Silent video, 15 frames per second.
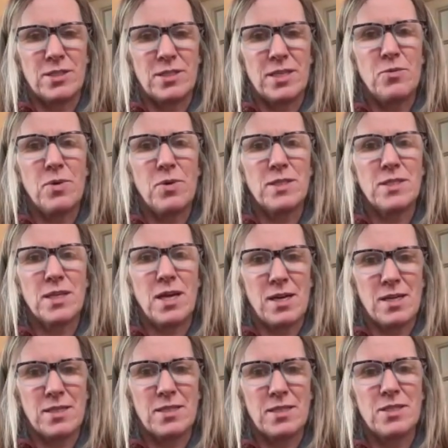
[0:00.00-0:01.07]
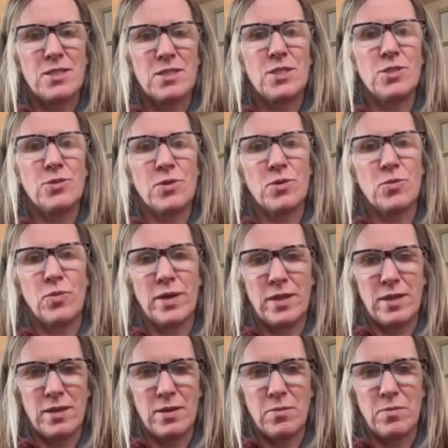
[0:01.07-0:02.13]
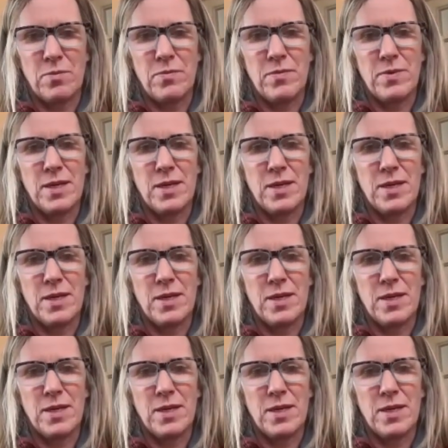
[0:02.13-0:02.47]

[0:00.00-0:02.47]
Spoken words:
He wants us to do it with him.